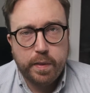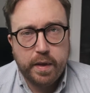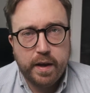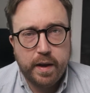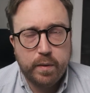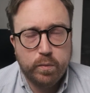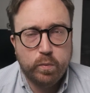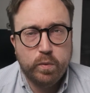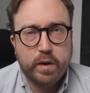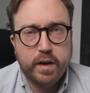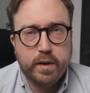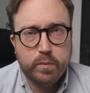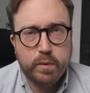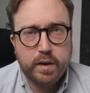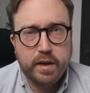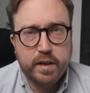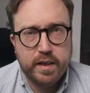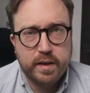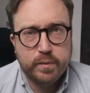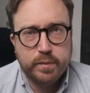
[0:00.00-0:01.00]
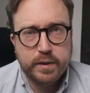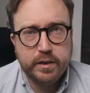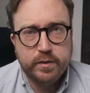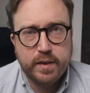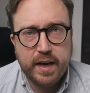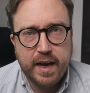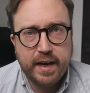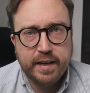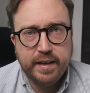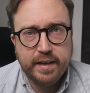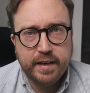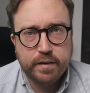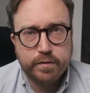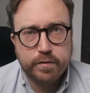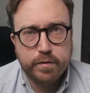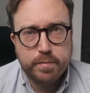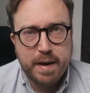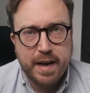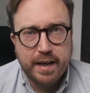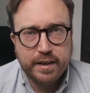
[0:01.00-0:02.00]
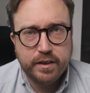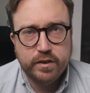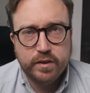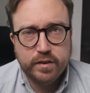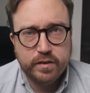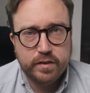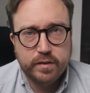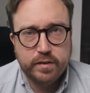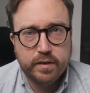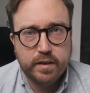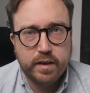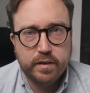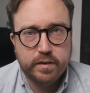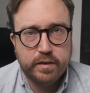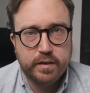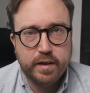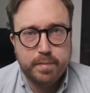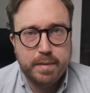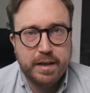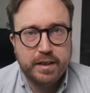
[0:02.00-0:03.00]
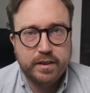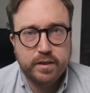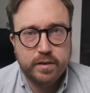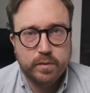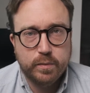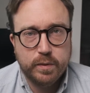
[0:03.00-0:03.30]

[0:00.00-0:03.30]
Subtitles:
And what I think we need to add here for managers is another dimension,